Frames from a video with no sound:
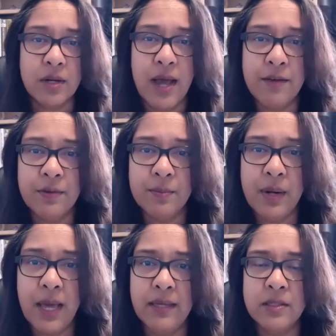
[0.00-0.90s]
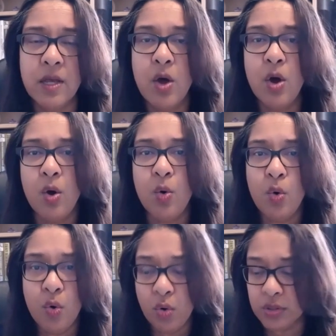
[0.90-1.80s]
I have in place?
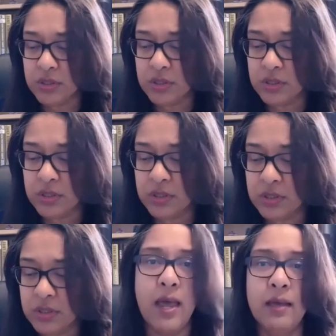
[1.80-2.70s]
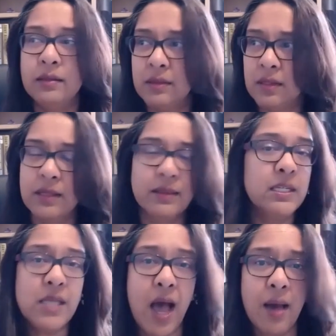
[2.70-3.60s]
Or simply, okay,
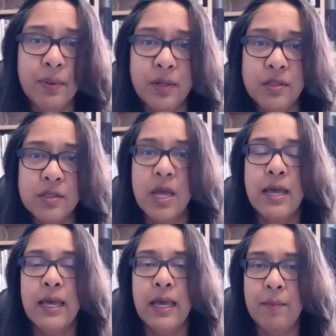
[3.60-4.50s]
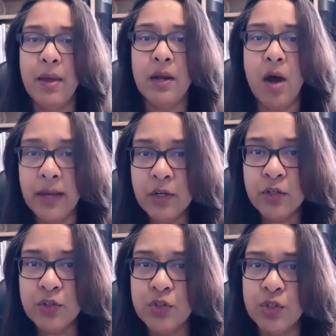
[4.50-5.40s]
this happened. It meant I
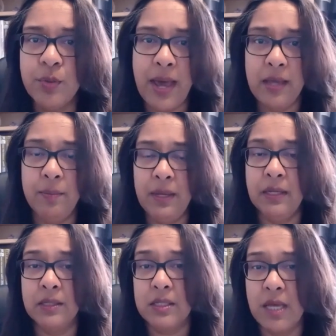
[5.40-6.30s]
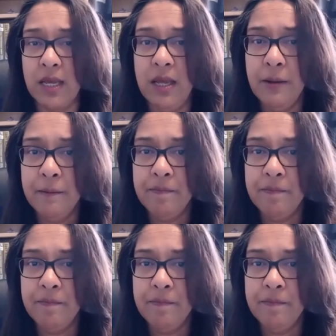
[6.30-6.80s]
couldn't do A, B, and C.